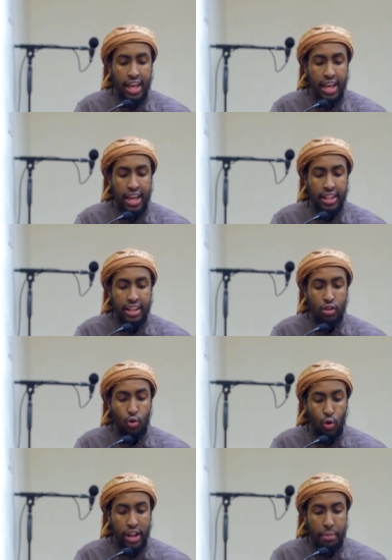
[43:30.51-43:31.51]
and they
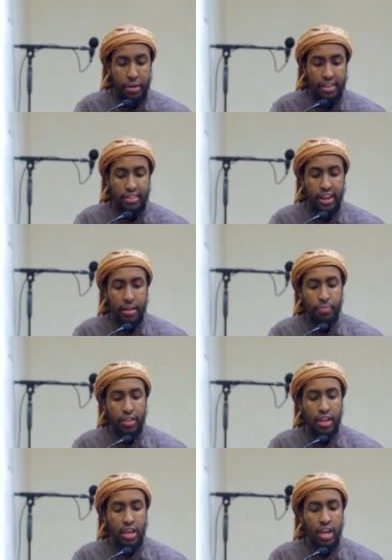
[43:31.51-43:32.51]
call that person
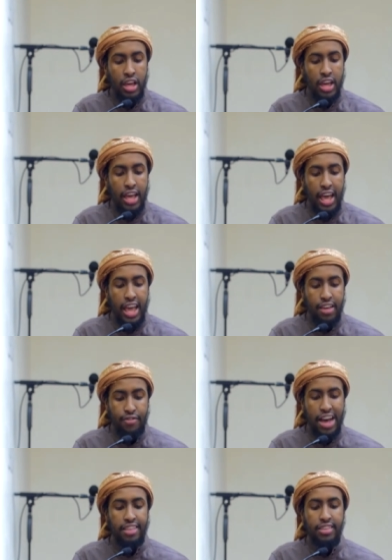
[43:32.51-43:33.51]
a
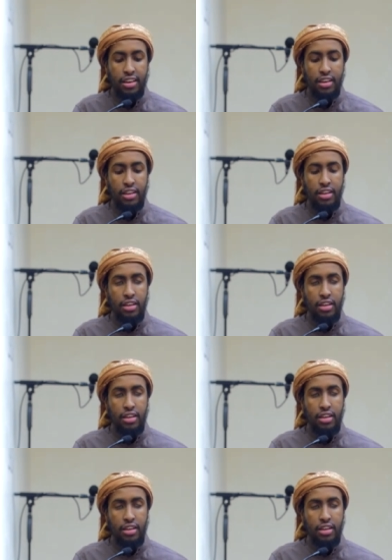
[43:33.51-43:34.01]
fasiq